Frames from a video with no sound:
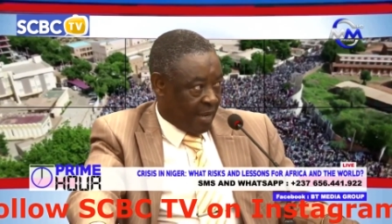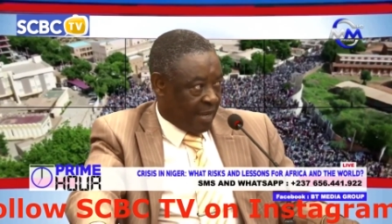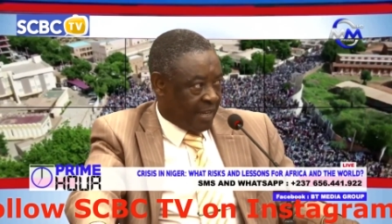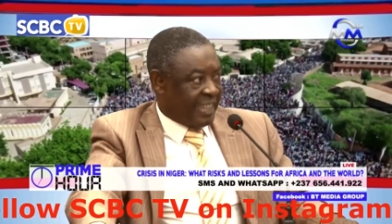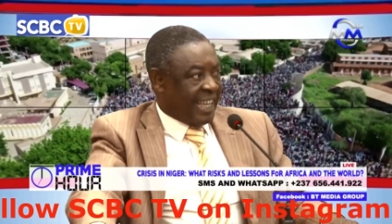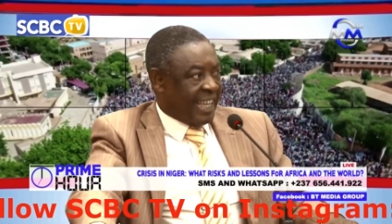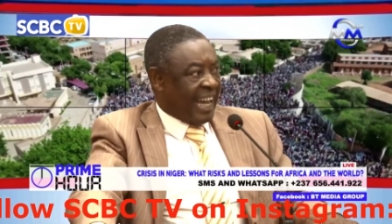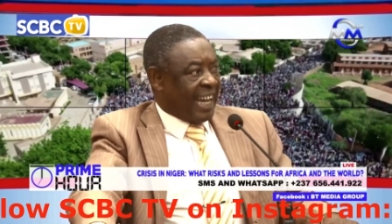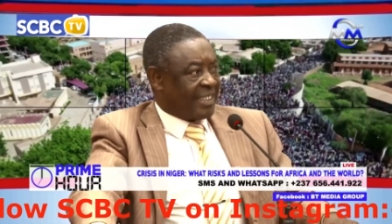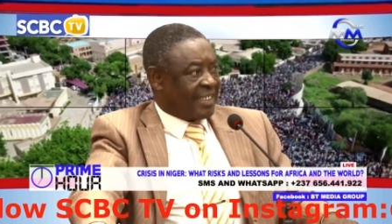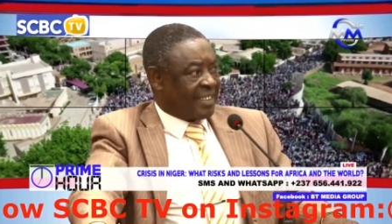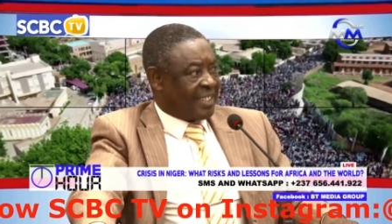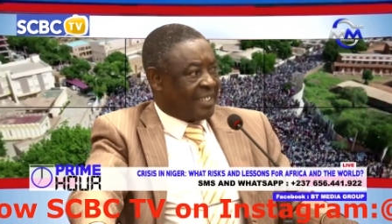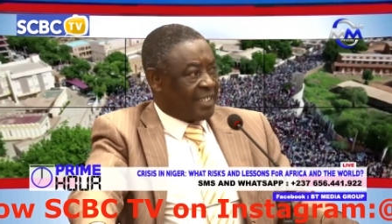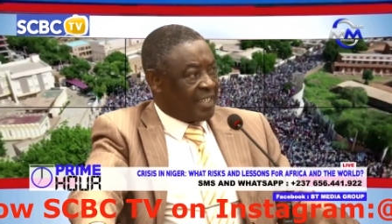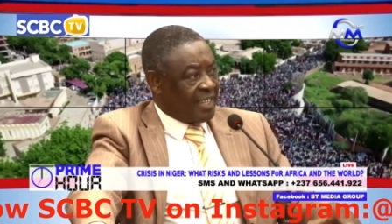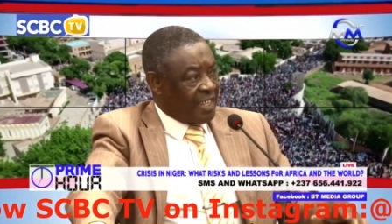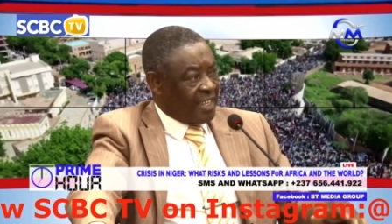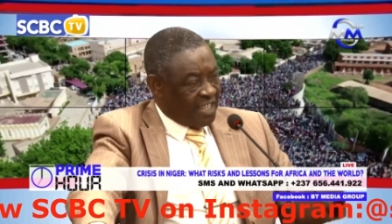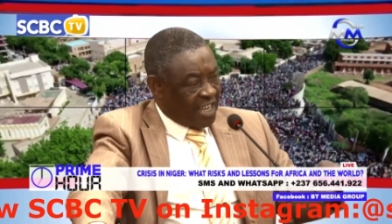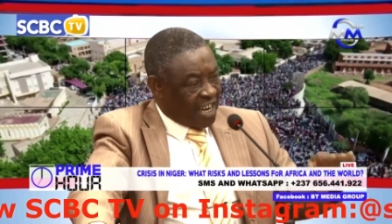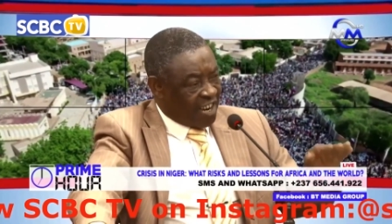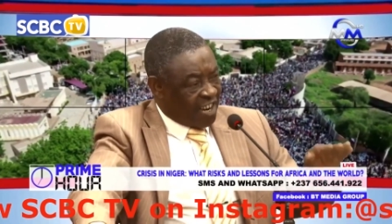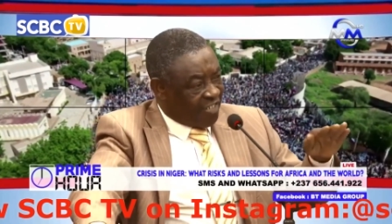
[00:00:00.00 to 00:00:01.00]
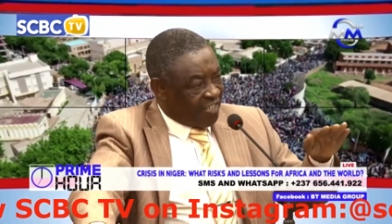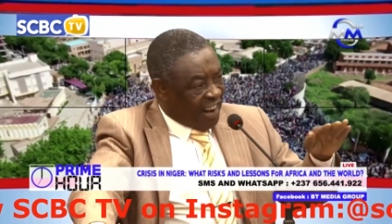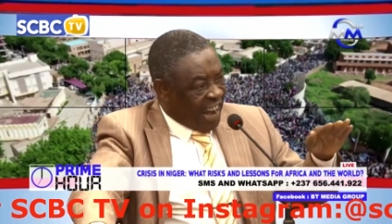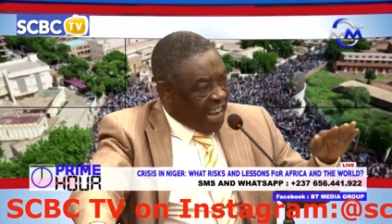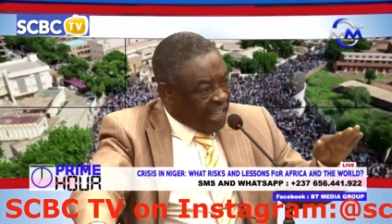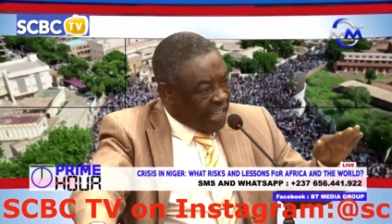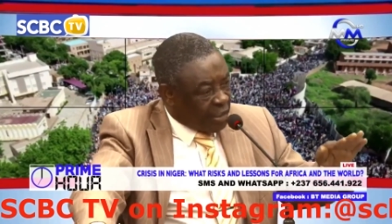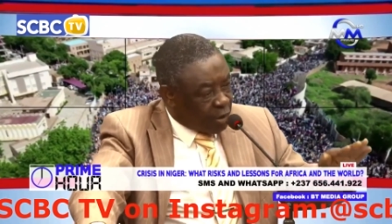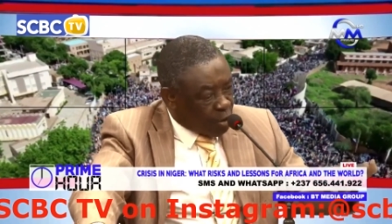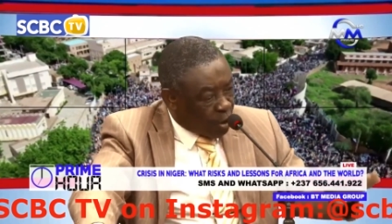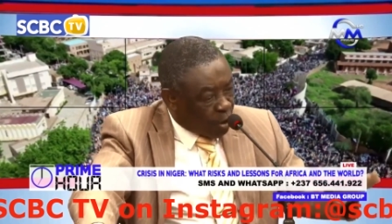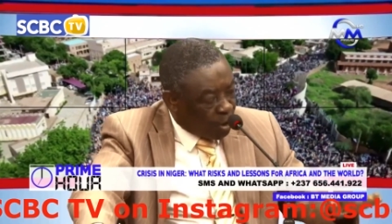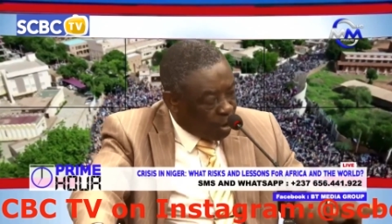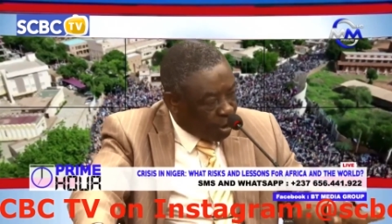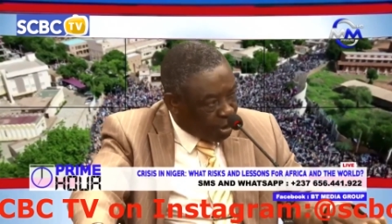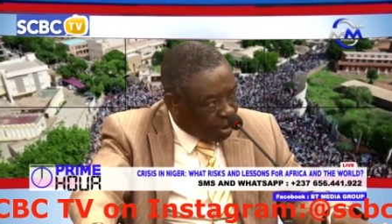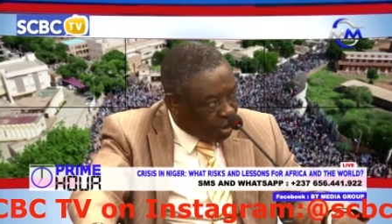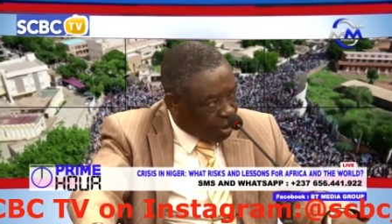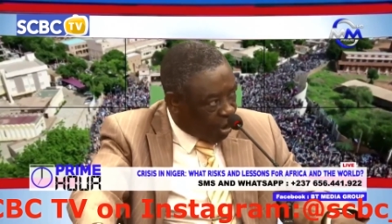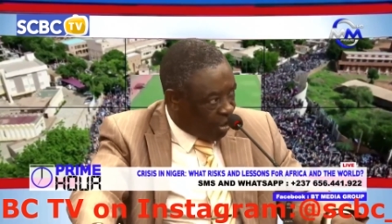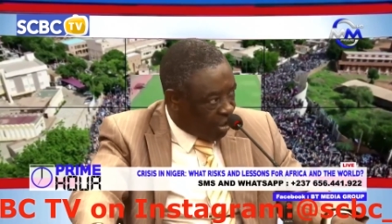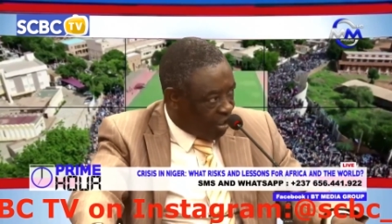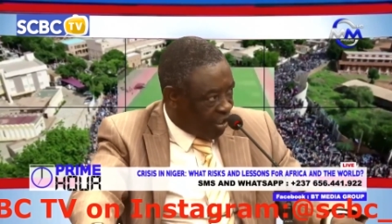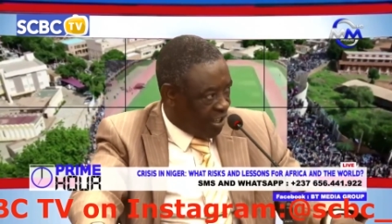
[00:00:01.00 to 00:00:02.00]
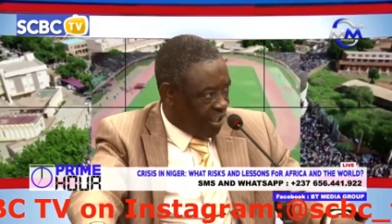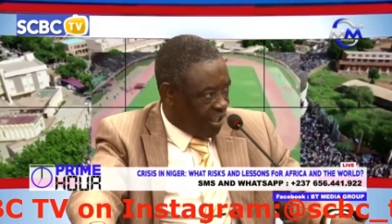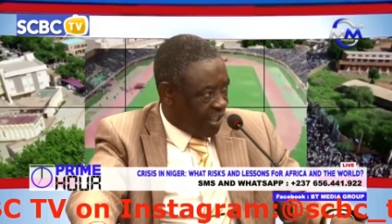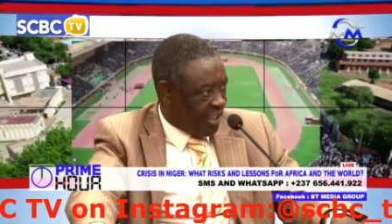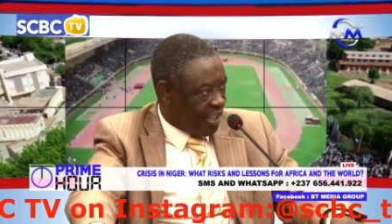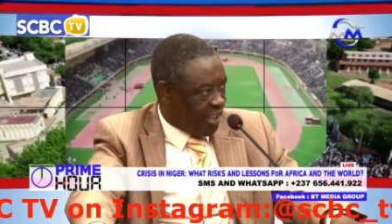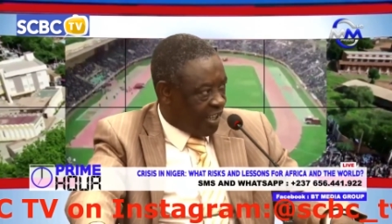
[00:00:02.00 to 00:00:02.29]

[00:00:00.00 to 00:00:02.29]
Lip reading: that the right solution